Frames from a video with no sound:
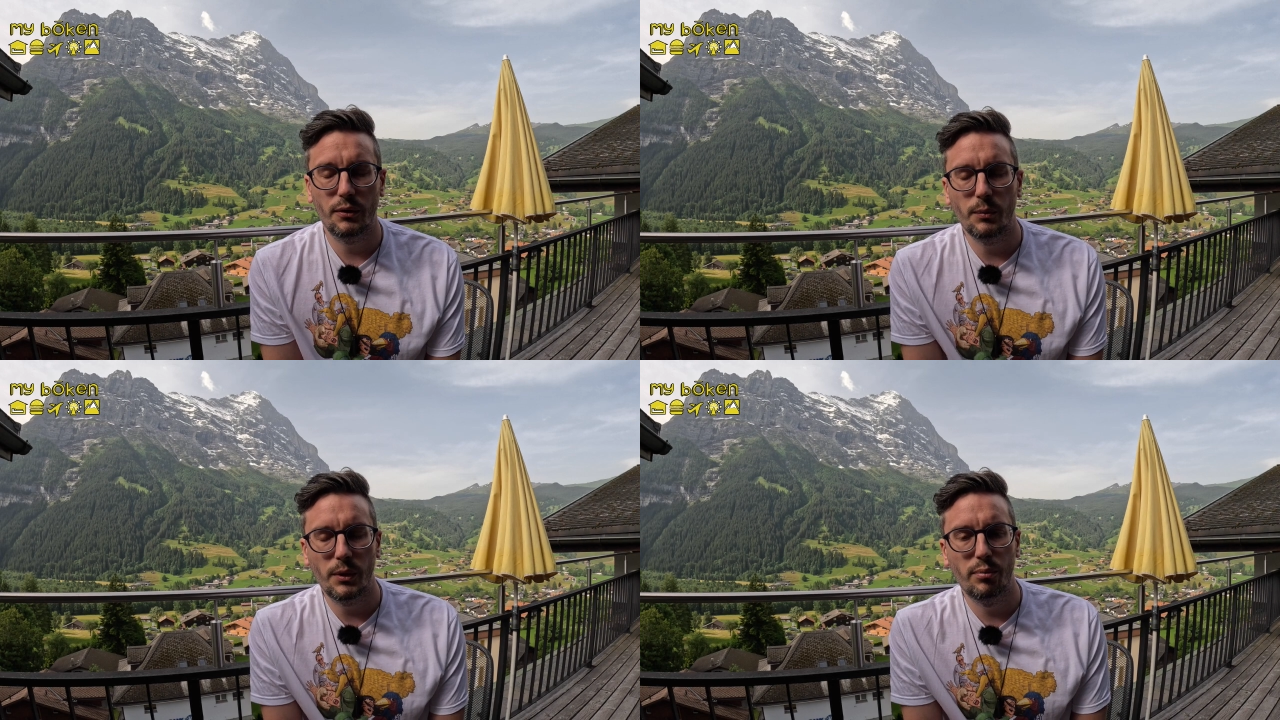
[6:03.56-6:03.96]

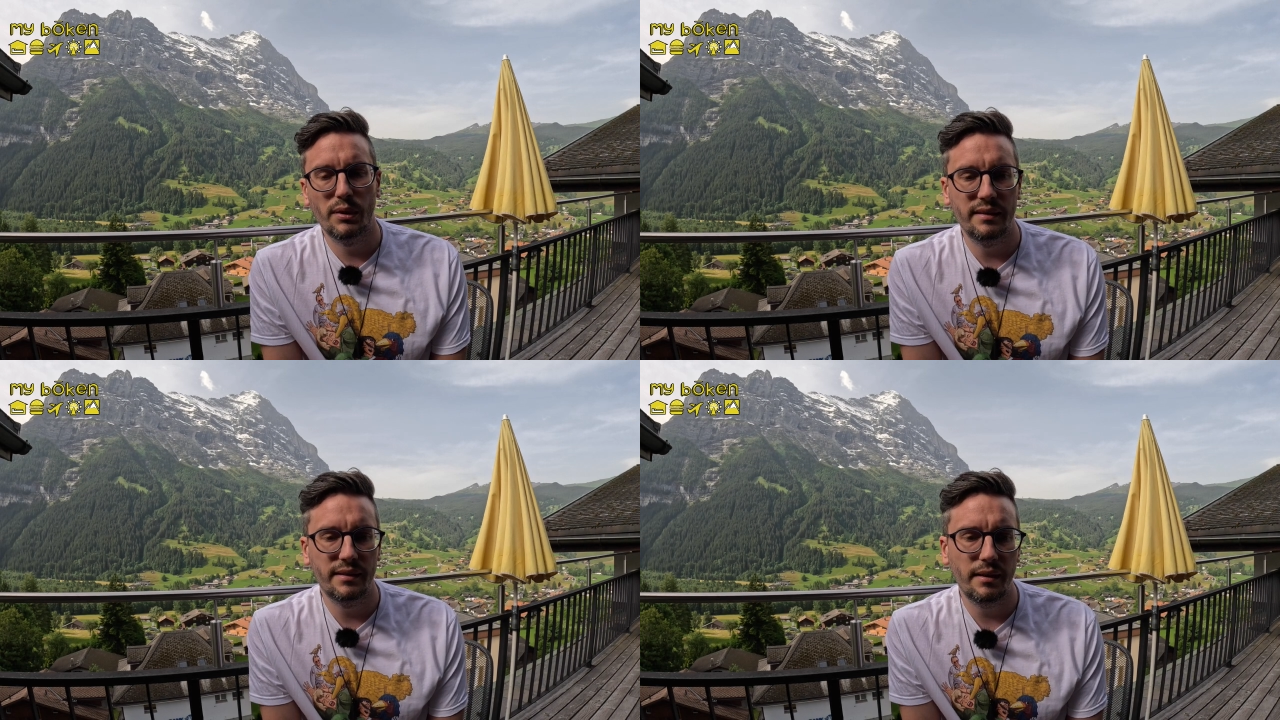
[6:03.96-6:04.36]
and we were
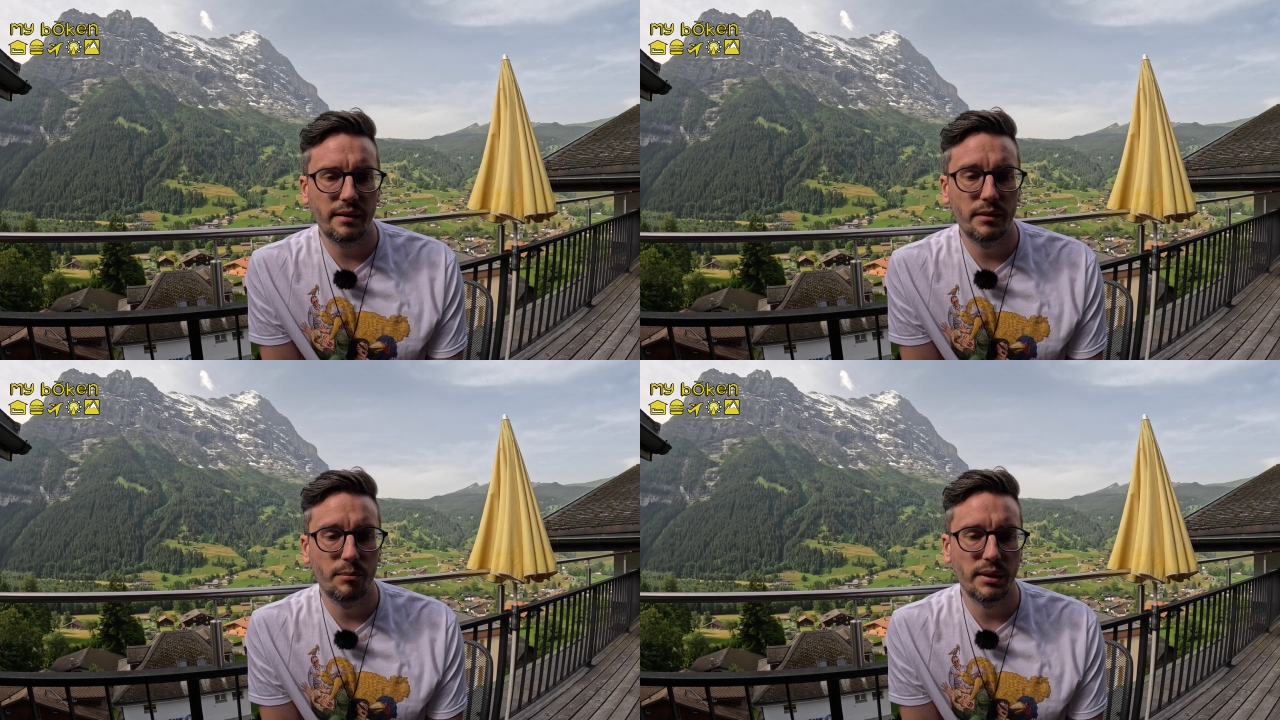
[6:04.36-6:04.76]
pretty
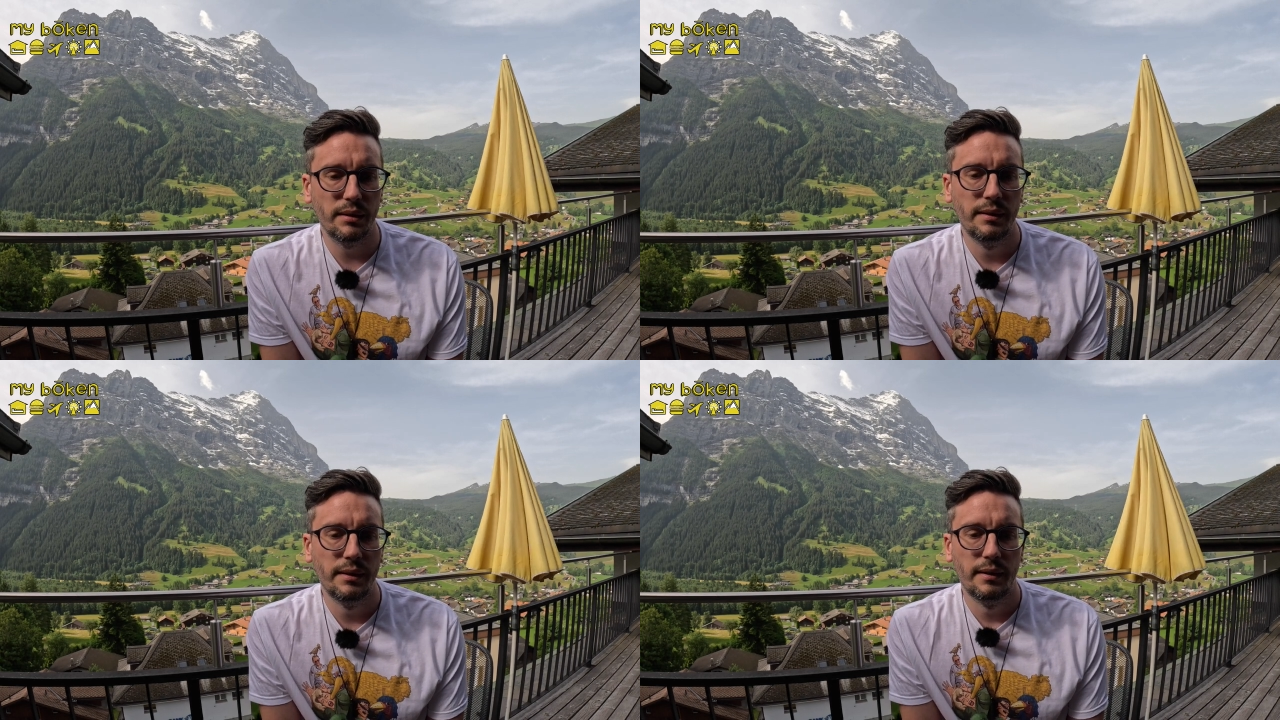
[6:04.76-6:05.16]
tired,
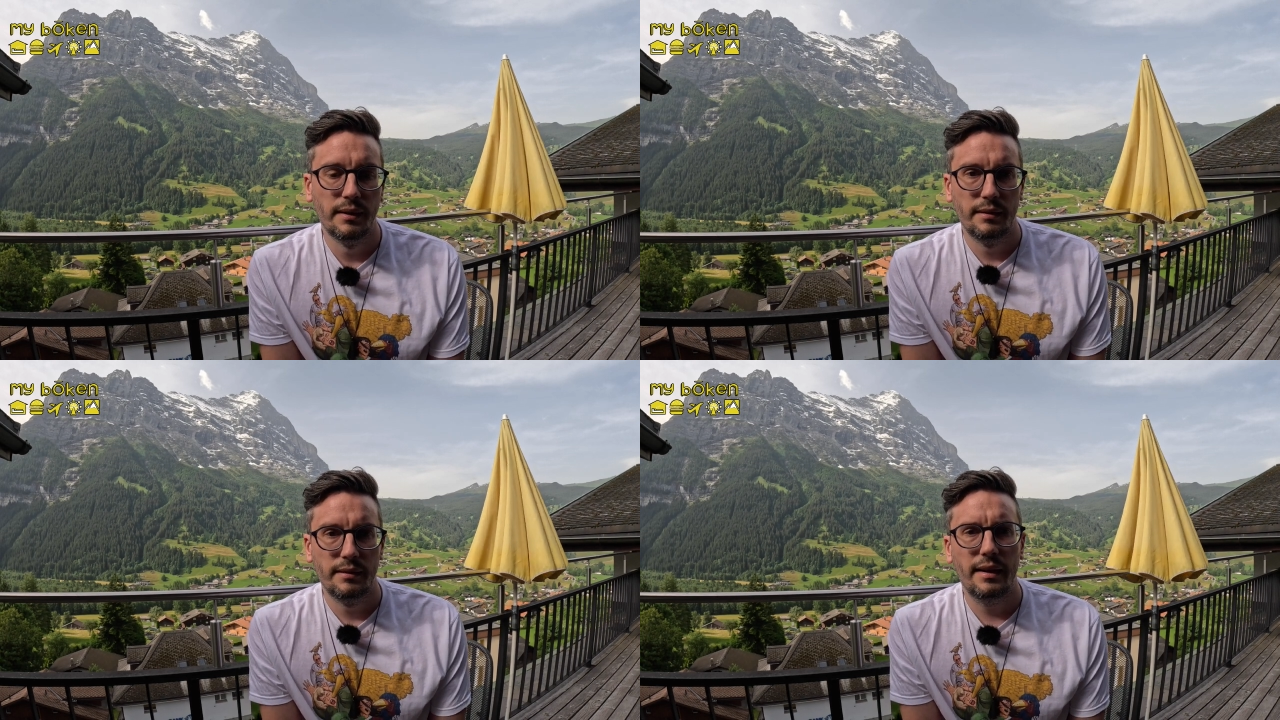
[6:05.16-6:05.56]
but
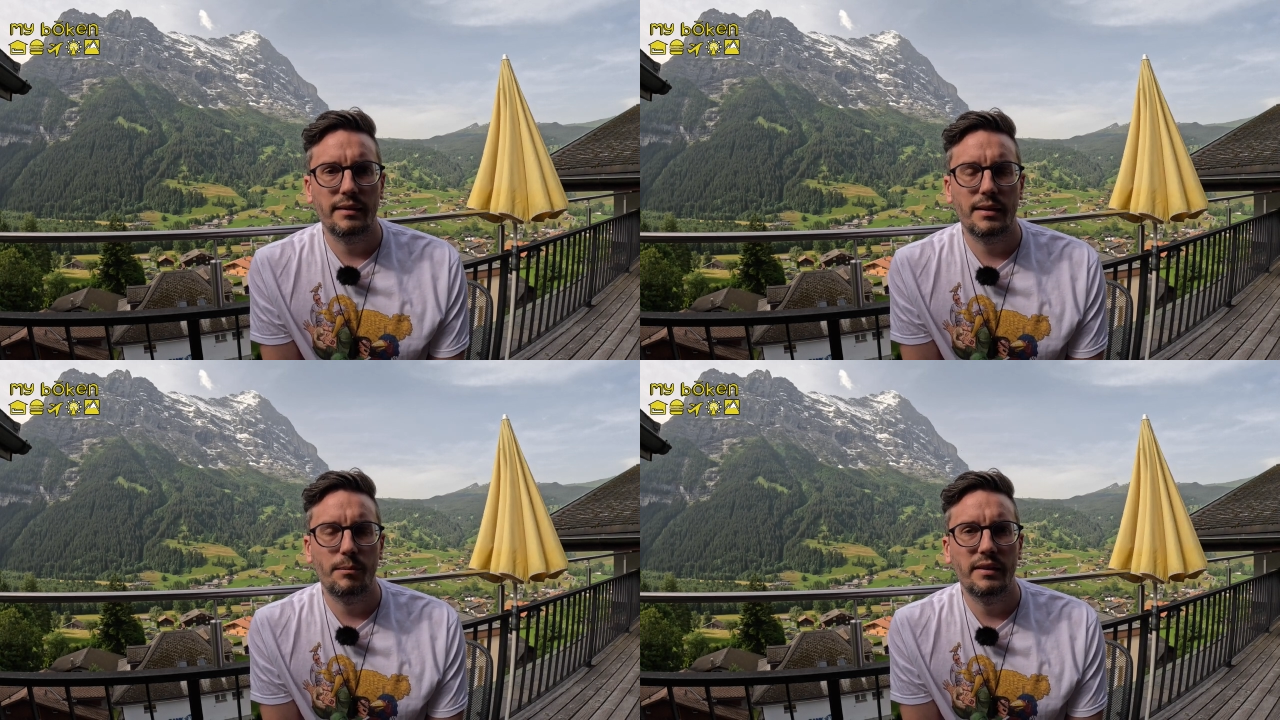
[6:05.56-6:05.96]

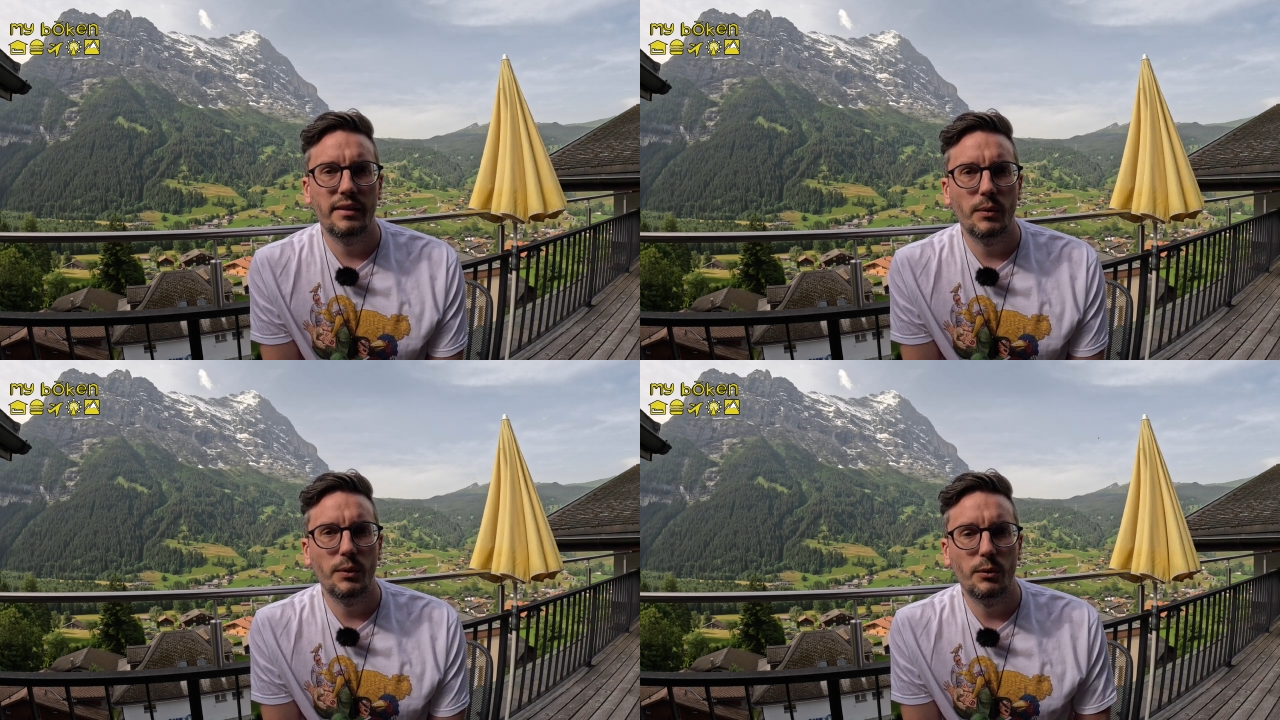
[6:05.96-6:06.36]
next time I
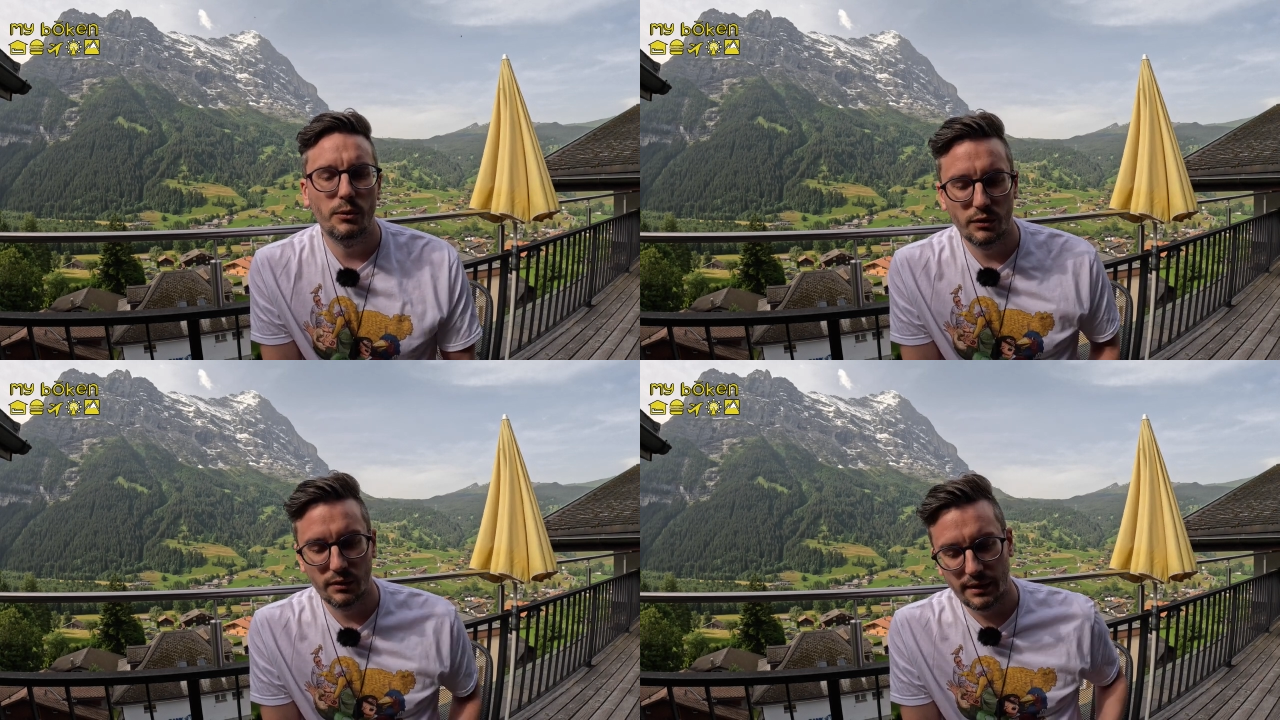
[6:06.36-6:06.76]
think we will
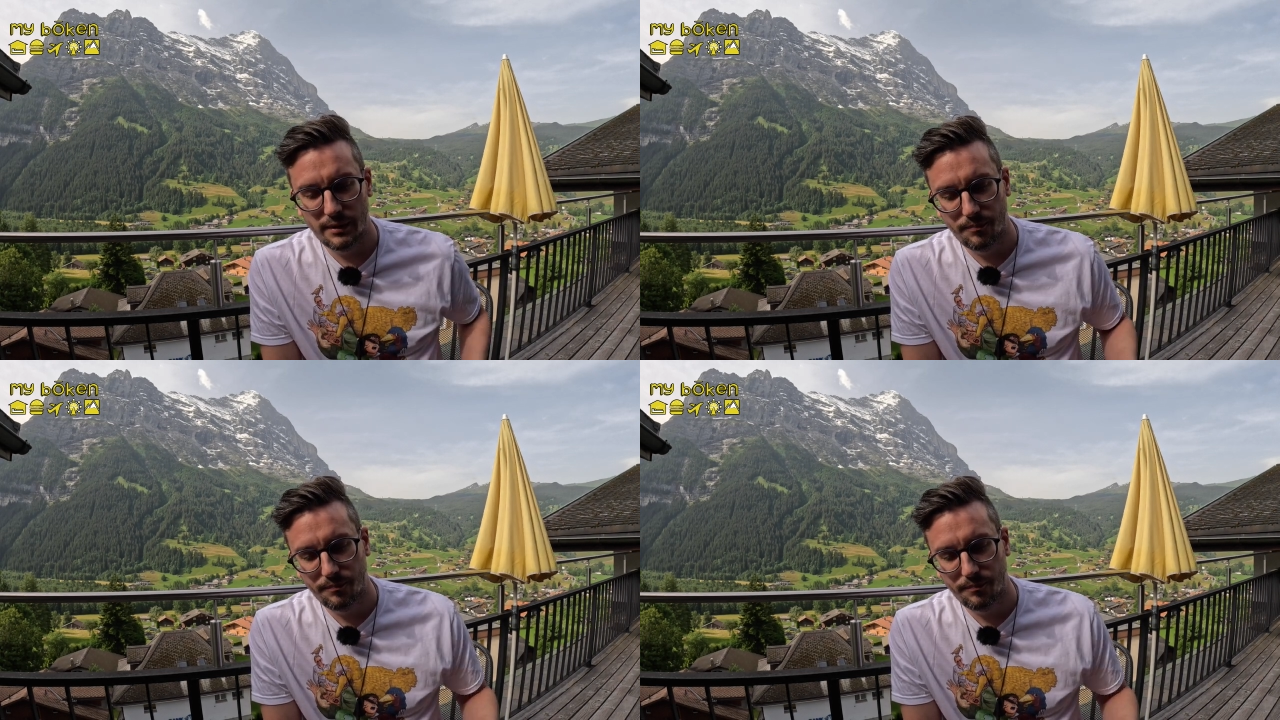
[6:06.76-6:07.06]
do that.